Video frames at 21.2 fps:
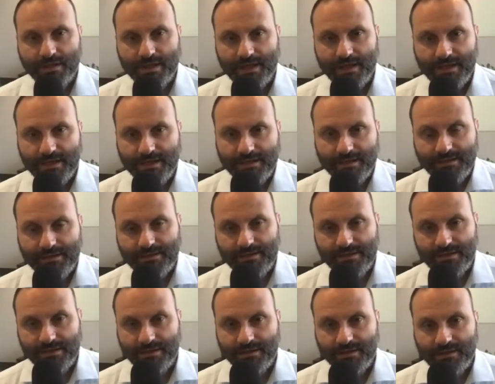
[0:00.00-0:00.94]

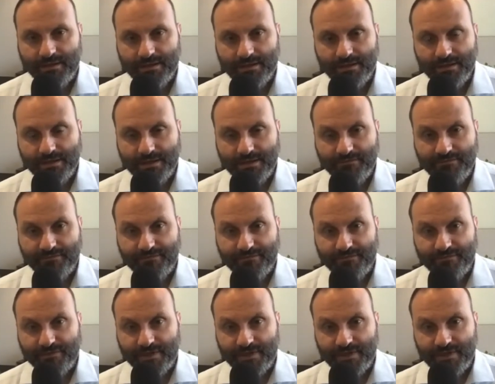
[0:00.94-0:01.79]
And if,